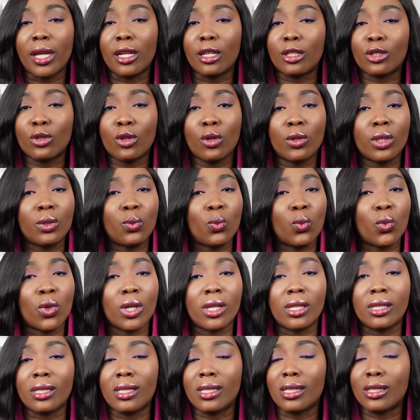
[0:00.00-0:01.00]
And it's not
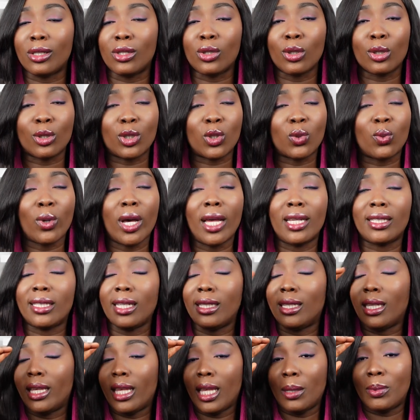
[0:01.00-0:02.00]
once, it's not twice,
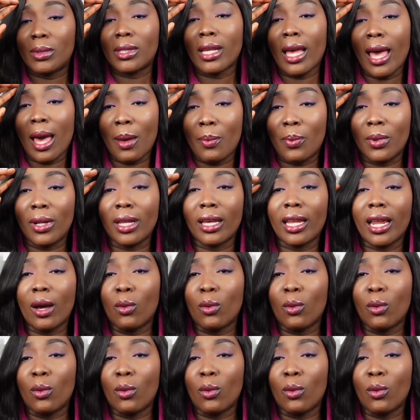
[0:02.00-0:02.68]
it keeps happening.